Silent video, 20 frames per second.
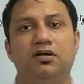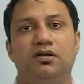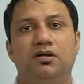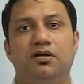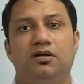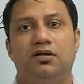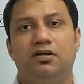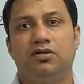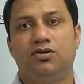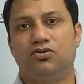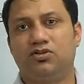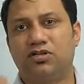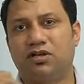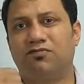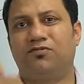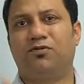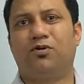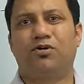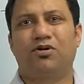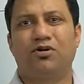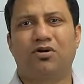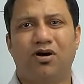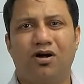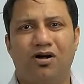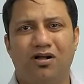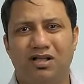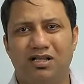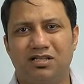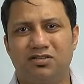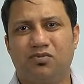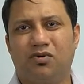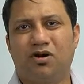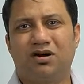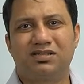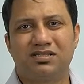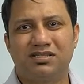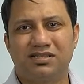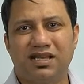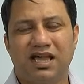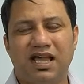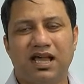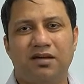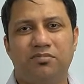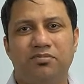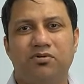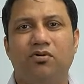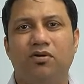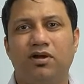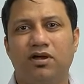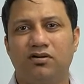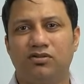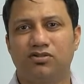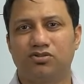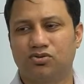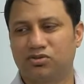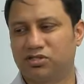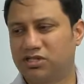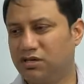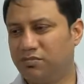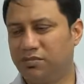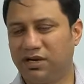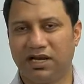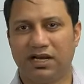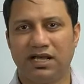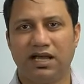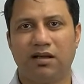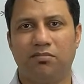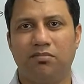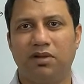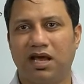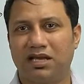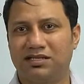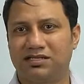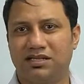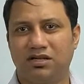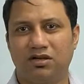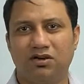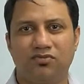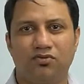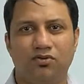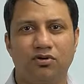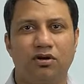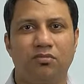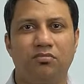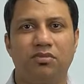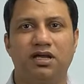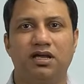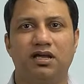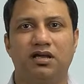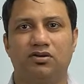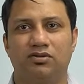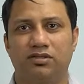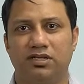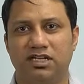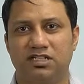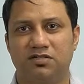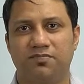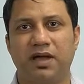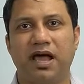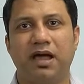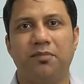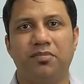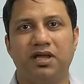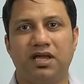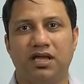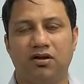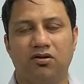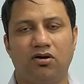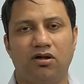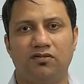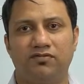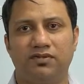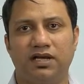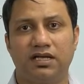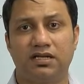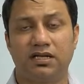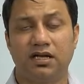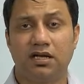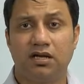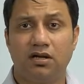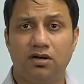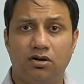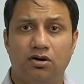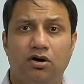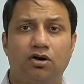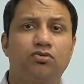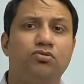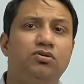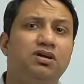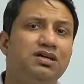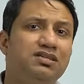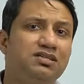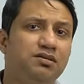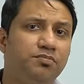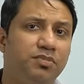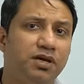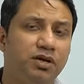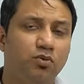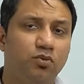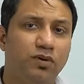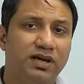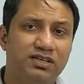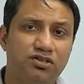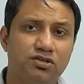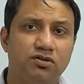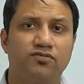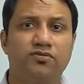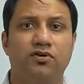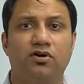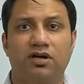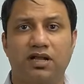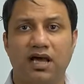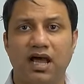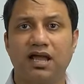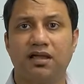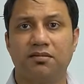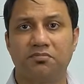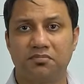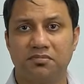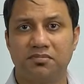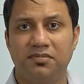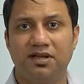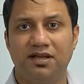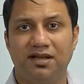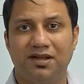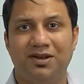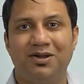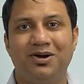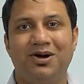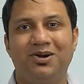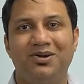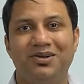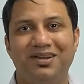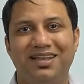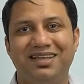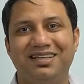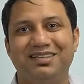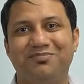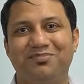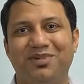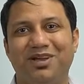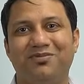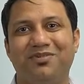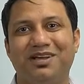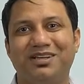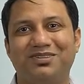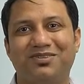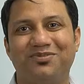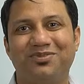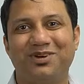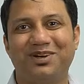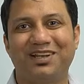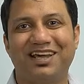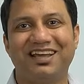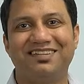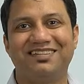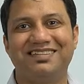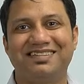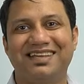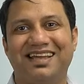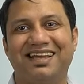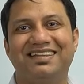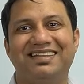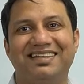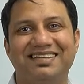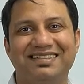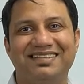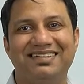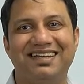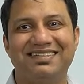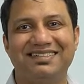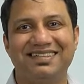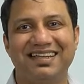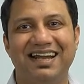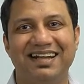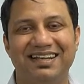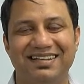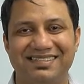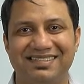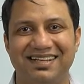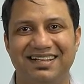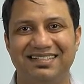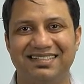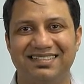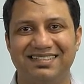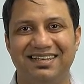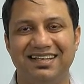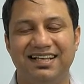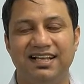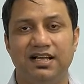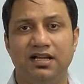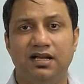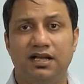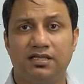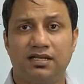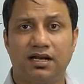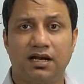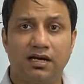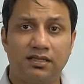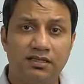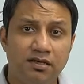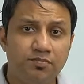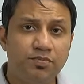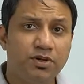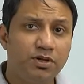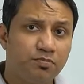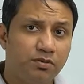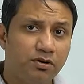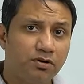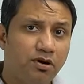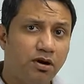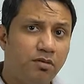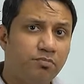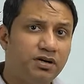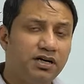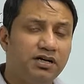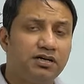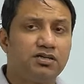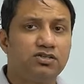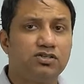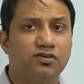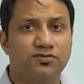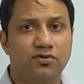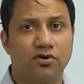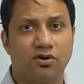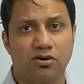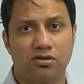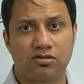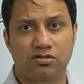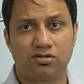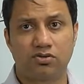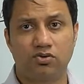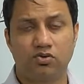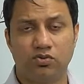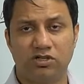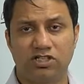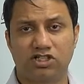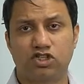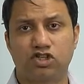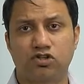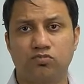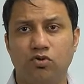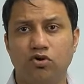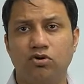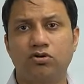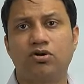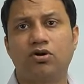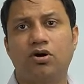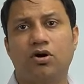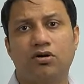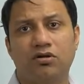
using phone calls, WhatsApp, going on social media, blasting your phone number here or there, spamming and all of that, not only is a big waste of your time, the second thing is it doesn't get results. And there are other people, competitors of yours, who will smoke you out of the